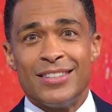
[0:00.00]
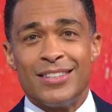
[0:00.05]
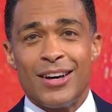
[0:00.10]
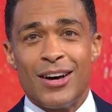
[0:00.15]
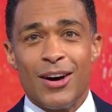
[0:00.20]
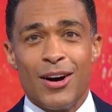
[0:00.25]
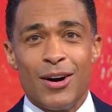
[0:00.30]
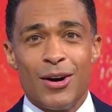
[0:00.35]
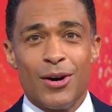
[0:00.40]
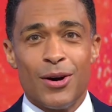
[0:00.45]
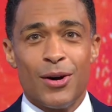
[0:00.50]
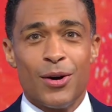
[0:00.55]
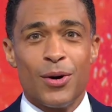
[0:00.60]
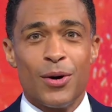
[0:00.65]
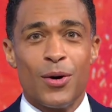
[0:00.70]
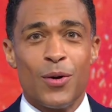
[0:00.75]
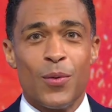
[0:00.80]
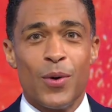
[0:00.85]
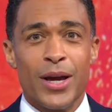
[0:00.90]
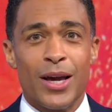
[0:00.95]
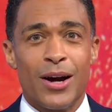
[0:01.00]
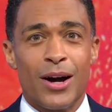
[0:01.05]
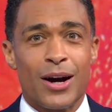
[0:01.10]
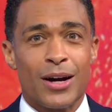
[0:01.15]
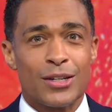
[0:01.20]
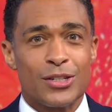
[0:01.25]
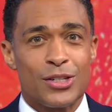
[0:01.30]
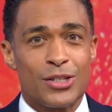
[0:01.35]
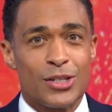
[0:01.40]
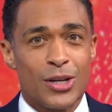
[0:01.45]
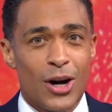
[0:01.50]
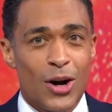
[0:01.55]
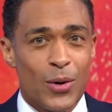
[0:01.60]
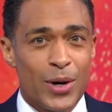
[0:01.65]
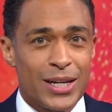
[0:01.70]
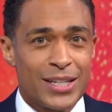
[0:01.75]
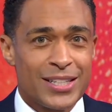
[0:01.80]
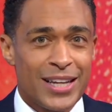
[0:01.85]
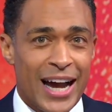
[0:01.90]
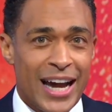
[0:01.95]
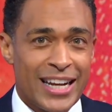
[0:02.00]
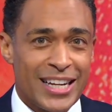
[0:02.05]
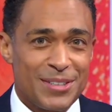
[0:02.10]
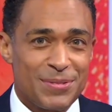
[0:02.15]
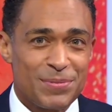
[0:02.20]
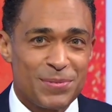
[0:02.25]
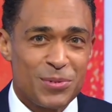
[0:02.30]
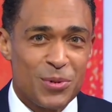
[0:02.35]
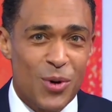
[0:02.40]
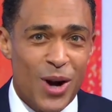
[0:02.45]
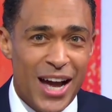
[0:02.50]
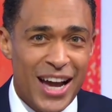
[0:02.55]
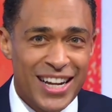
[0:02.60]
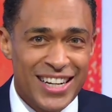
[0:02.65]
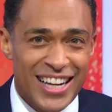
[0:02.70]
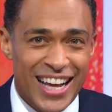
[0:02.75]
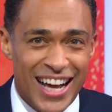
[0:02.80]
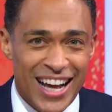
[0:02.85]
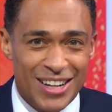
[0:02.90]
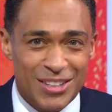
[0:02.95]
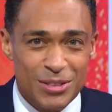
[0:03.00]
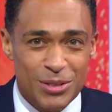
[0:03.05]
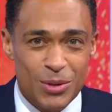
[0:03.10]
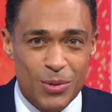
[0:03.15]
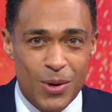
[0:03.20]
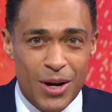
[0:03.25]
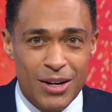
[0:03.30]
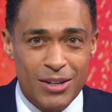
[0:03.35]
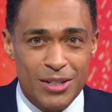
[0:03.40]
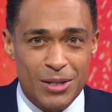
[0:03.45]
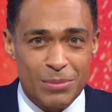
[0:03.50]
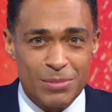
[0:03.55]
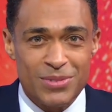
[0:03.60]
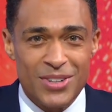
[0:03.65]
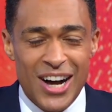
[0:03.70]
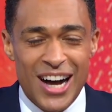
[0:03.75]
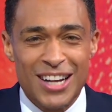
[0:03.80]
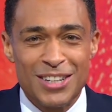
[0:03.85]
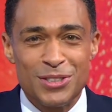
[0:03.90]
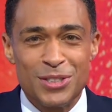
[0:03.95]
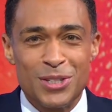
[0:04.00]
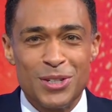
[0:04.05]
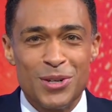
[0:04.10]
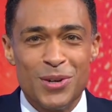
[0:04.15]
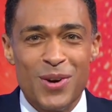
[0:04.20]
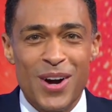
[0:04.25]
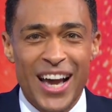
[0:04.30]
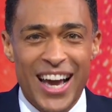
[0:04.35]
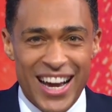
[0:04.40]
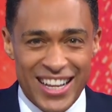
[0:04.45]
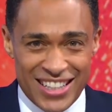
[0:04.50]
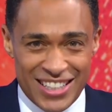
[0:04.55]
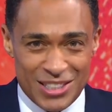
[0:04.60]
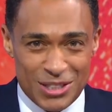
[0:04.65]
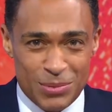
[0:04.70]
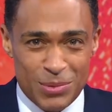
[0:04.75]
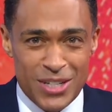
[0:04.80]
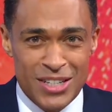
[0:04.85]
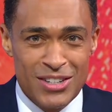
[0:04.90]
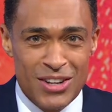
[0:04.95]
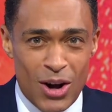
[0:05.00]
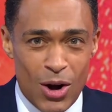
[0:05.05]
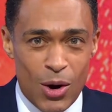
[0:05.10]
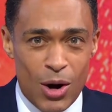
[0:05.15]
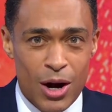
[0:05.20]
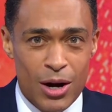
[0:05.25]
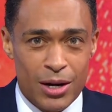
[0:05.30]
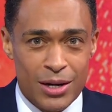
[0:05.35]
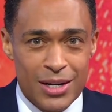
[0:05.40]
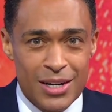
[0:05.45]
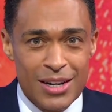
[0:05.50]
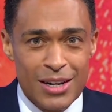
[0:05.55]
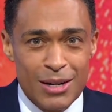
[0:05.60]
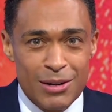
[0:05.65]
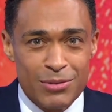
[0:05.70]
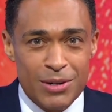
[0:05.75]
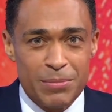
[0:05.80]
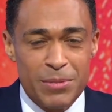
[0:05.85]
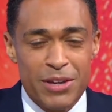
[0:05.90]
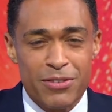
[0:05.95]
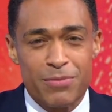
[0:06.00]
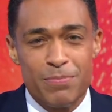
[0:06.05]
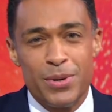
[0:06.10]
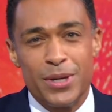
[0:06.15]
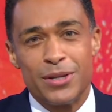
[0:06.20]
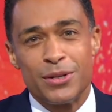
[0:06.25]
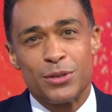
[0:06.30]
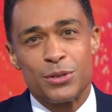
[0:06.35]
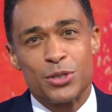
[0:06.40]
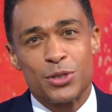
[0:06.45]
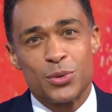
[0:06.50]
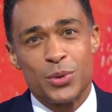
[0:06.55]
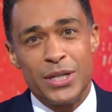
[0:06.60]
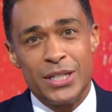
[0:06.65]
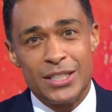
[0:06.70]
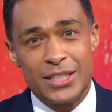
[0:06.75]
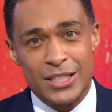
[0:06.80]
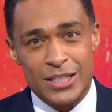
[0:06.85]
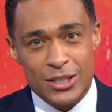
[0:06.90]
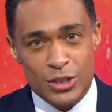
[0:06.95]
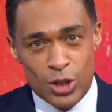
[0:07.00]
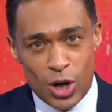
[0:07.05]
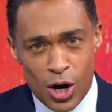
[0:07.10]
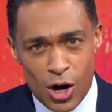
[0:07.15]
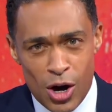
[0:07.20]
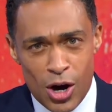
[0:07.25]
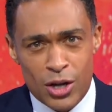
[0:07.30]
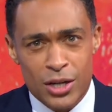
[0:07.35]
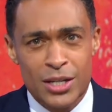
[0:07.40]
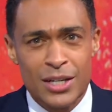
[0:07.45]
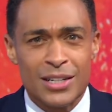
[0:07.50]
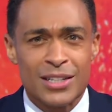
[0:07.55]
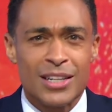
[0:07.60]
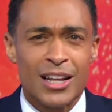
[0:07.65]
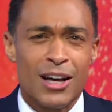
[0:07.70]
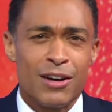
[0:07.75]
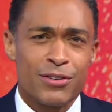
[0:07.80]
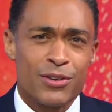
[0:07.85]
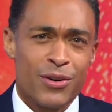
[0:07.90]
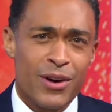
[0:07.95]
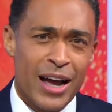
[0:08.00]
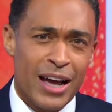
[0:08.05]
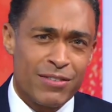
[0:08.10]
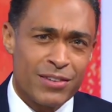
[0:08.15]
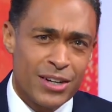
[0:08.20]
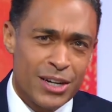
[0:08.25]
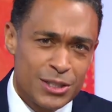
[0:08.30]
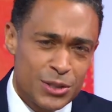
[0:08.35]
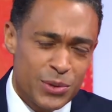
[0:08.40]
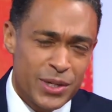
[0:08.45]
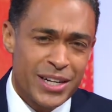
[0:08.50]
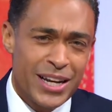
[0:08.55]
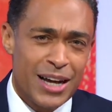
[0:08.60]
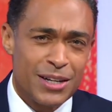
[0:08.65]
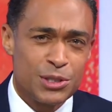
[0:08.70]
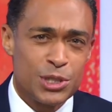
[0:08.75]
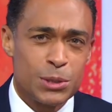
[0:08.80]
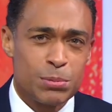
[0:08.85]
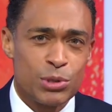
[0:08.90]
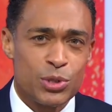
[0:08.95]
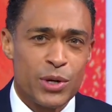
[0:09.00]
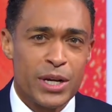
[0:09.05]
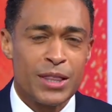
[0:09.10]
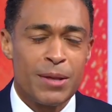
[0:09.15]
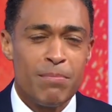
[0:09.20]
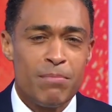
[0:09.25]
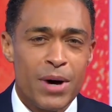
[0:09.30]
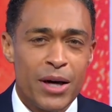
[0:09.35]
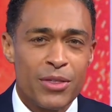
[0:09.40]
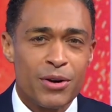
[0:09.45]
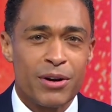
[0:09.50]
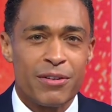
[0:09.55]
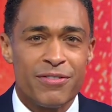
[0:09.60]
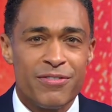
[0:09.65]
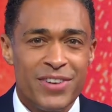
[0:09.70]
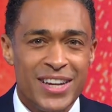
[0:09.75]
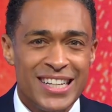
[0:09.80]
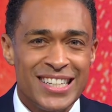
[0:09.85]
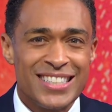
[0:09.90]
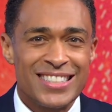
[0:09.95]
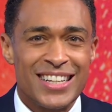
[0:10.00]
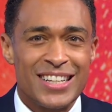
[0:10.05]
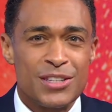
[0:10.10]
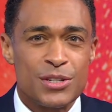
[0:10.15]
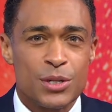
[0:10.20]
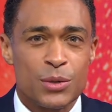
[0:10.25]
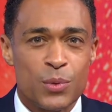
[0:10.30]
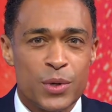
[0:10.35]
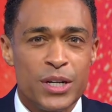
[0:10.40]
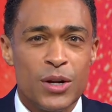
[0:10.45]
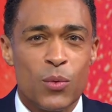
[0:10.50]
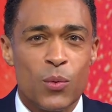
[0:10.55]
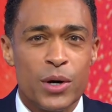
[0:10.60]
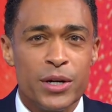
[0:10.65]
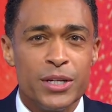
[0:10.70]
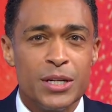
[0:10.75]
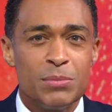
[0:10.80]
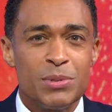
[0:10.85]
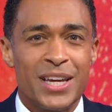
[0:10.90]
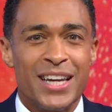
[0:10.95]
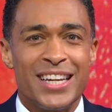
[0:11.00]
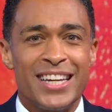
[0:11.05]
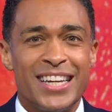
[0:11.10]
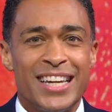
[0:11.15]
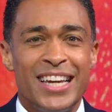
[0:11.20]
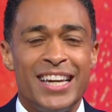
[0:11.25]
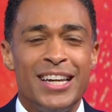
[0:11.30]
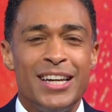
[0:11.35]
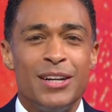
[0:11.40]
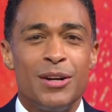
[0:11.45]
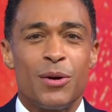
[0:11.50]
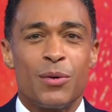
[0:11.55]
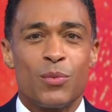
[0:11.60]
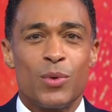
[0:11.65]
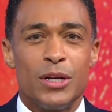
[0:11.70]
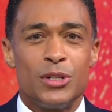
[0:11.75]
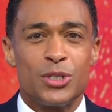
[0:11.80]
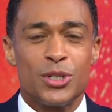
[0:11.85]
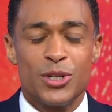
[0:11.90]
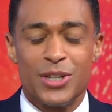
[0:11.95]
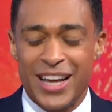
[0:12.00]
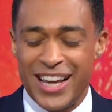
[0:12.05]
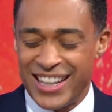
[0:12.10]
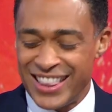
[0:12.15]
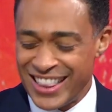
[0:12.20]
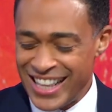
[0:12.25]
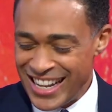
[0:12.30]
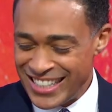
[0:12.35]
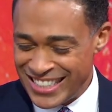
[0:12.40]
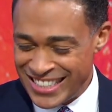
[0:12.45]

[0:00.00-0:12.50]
Oh, we are so excited right now to welcome Aunjanue Ellis. We know her from If Beale Street Could Talk, Lovecraft Country, and now she's portraying the mother of Venus and Serena Williams in King Richard. And let's